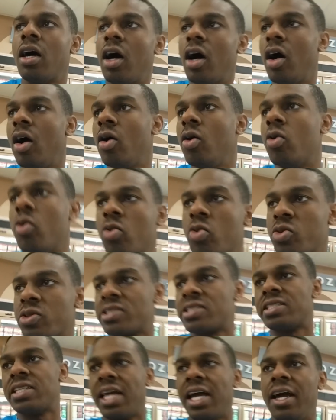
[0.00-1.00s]
Oh,
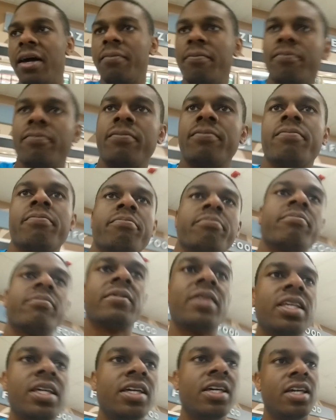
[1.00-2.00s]
snap.
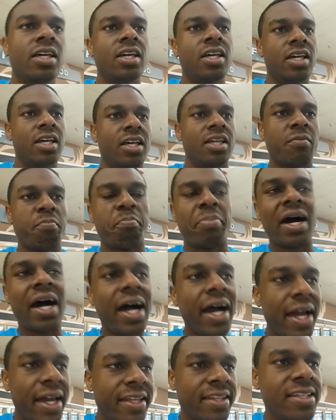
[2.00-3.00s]

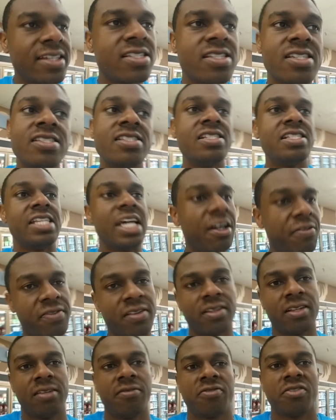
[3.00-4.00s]
Pie, this is
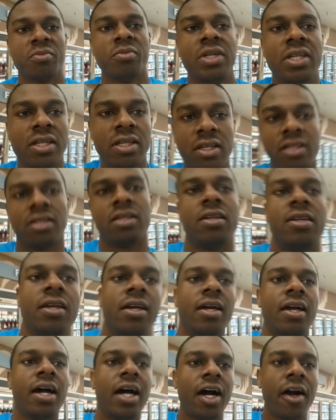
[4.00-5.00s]
definitely for me.
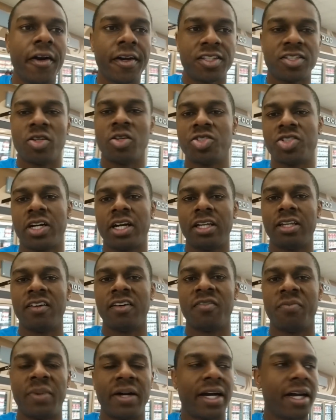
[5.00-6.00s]
I already told you I
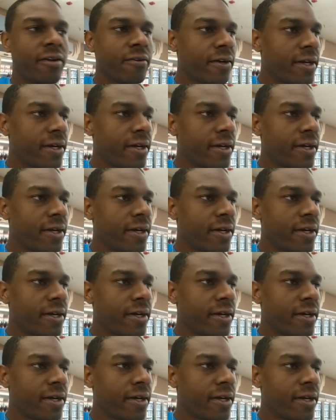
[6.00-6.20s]
love pie,